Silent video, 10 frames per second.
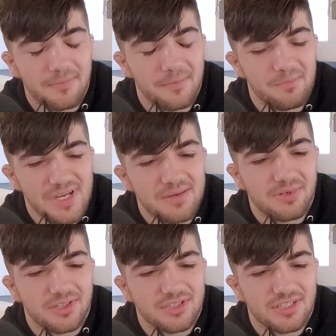me
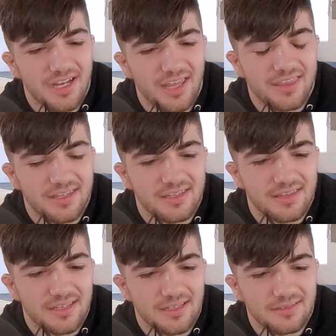personally, I think
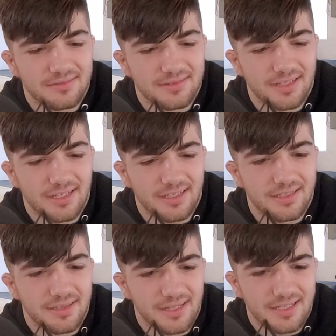that like
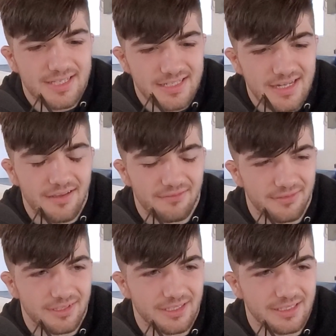it's
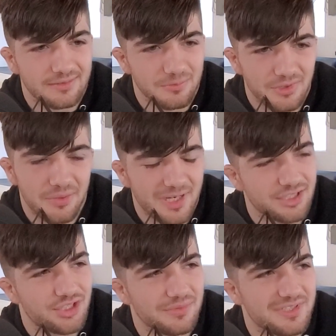definitely one of the
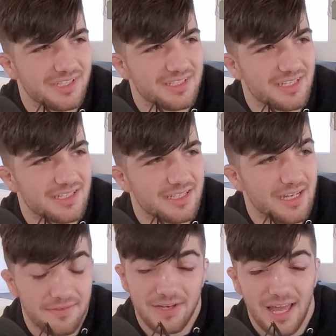best gyms in Tennessee,
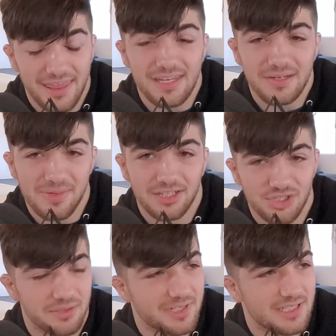if not the best
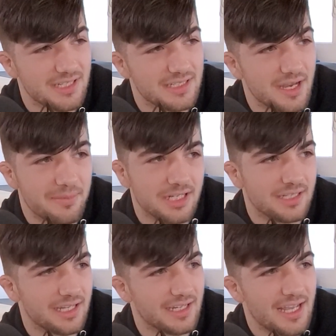gym in Tennessee. I mean, like